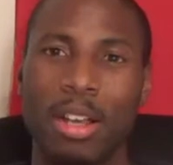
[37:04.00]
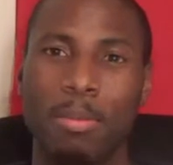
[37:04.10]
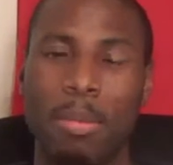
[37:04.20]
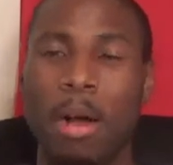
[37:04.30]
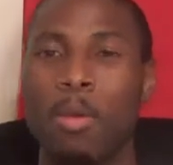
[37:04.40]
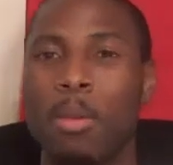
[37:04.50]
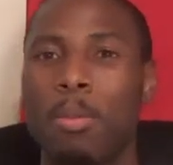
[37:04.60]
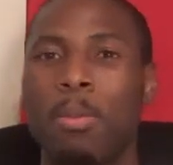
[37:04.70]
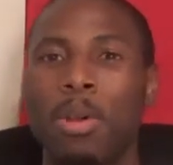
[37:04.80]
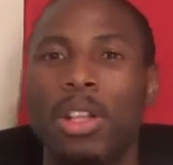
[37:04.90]
my when,
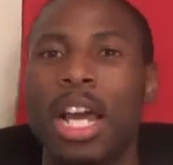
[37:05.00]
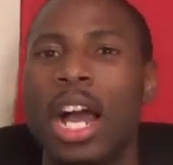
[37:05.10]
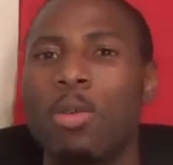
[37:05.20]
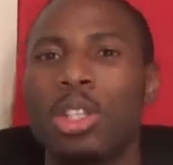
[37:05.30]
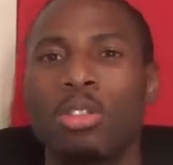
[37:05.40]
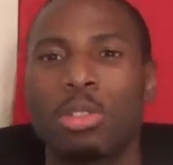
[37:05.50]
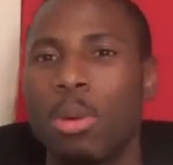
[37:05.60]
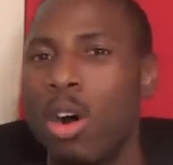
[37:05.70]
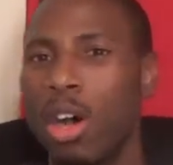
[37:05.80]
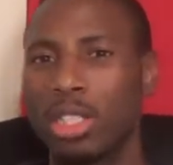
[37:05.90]
when I went through some
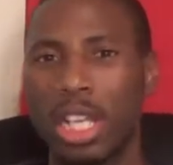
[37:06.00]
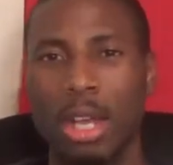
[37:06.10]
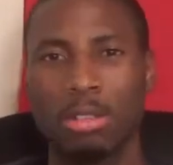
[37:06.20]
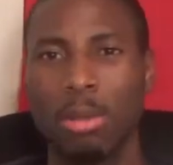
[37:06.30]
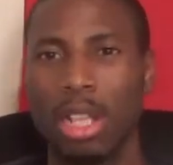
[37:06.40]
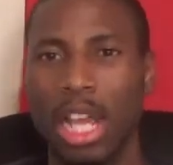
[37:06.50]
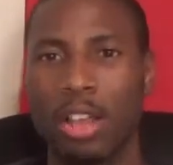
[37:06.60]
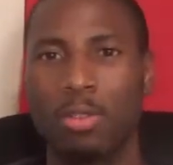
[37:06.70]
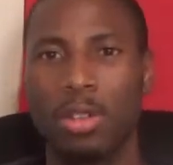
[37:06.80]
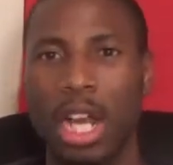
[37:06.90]
hard times in my
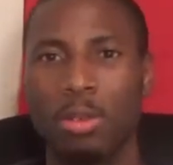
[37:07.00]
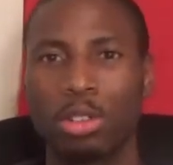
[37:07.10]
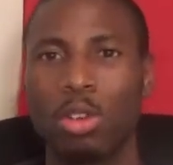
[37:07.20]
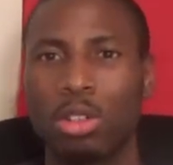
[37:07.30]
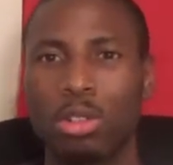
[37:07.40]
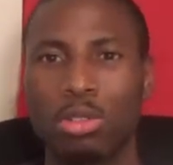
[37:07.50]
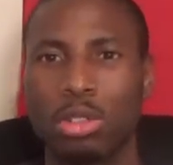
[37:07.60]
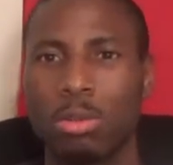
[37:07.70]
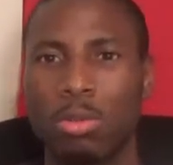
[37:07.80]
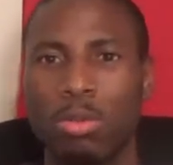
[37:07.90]
life, when I was going through
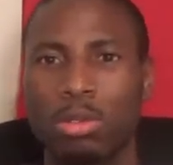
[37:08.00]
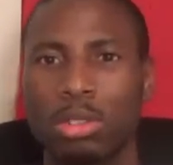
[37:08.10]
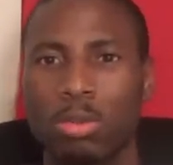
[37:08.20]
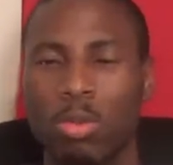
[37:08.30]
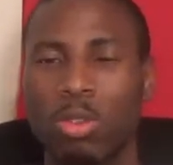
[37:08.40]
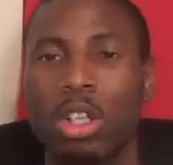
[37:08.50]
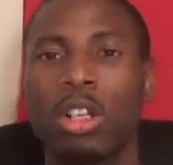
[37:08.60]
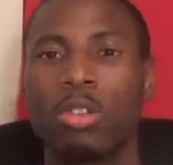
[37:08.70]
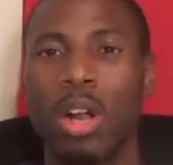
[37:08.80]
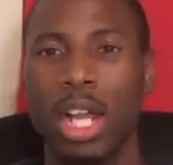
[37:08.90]
some some
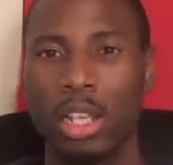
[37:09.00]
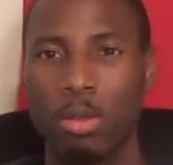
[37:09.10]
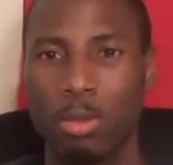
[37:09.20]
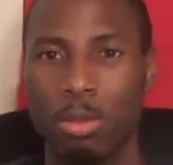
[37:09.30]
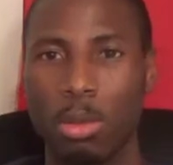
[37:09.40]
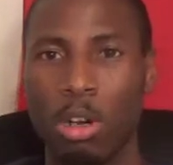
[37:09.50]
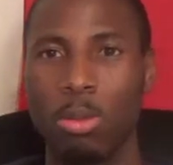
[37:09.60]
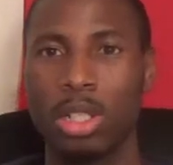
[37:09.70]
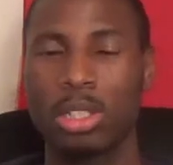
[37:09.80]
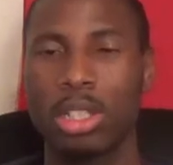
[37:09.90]
real rocky
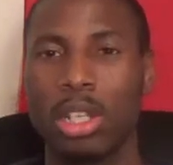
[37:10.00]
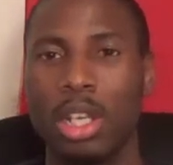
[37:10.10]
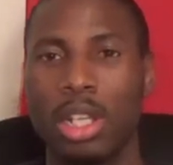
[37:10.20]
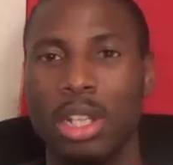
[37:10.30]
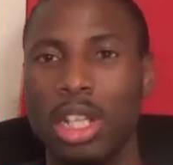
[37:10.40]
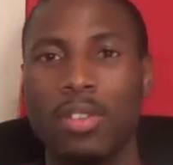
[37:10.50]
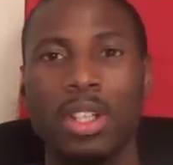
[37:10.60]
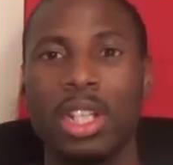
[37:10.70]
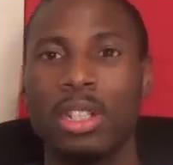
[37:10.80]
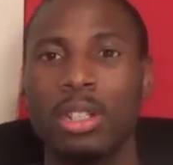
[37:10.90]
moments,
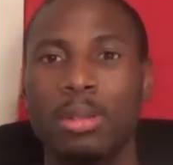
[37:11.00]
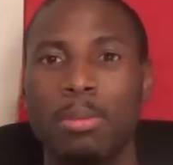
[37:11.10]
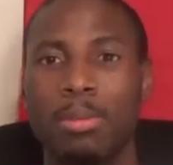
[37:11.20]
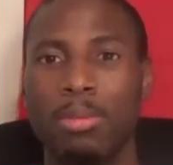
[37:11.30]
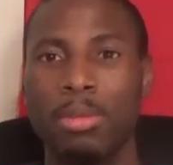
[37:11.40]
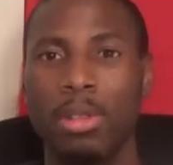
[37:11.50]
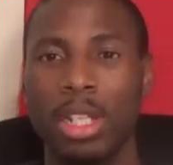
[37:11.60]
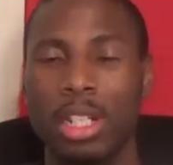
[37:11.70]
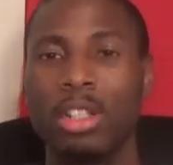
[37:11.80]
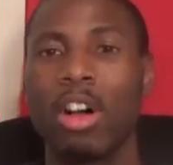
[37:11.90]
living in
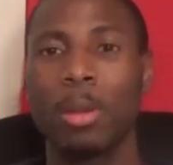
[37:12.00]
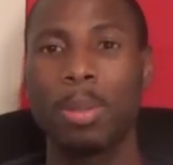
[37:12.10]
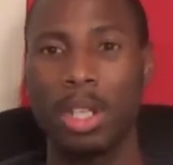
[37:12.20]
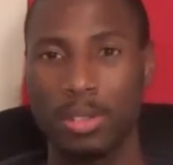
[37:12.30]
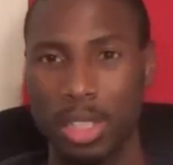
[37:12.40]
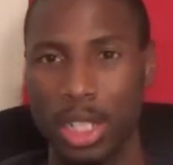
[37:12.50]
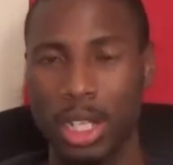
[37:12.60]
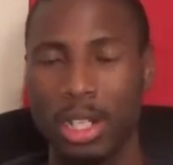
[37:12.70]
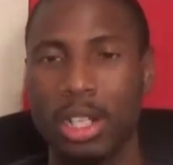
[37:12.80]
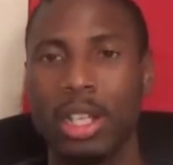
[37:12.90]
in the dark pit of
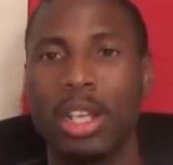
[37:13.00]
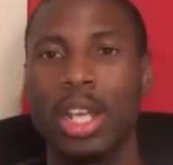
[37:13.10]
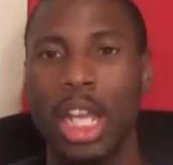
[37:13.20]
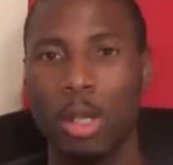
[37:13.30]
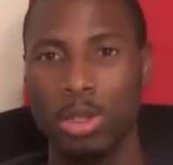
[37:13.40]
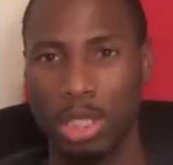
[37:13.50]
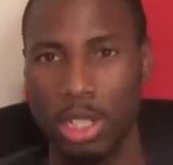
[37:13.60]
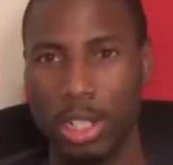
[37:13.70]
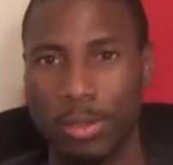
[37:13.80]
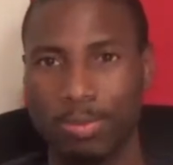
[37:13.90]
sin, he was
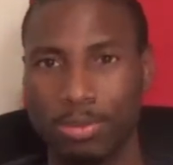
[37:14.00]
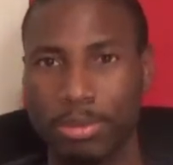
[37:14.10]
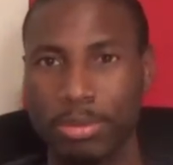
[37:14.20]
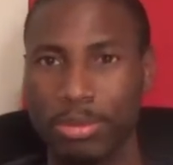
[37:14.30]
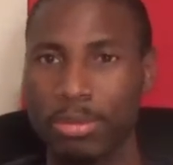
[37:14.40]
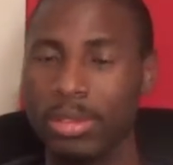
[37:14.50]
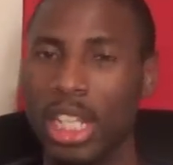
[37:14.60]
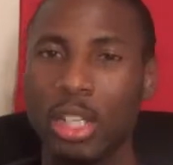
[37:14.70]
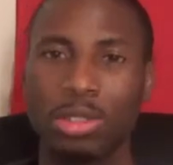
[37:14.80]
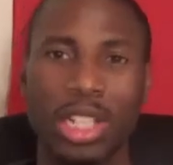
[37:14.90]
there.
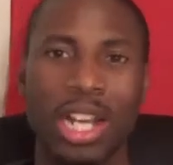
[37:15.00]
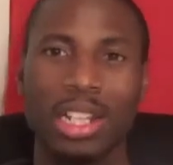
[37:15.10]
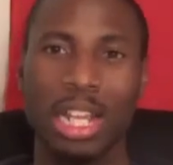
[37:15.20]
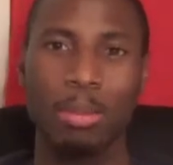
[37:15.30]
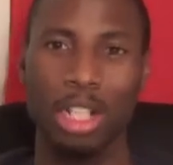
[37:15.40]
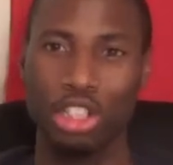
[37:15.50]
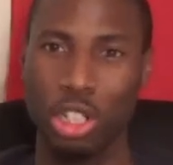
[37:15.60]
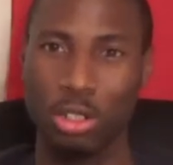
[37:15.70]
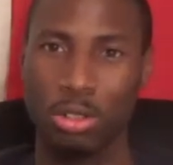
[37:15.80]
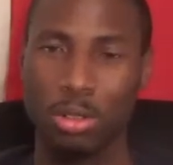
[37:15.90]
He was kind of like my
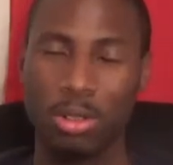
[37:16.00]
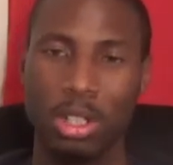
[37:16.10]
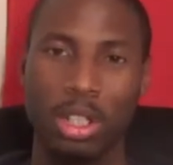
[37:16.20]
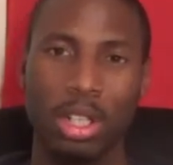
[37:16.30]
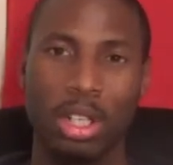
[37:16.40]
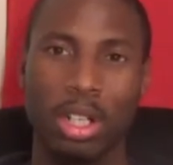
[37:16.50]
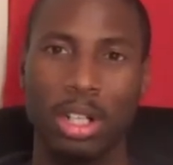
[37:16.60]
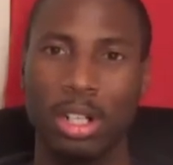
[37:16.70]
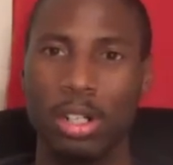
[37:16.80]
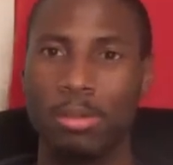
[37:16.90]
journal.
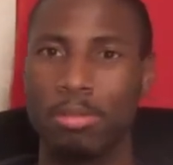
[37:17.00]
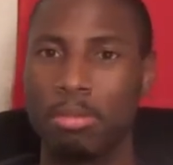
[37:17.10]
Um,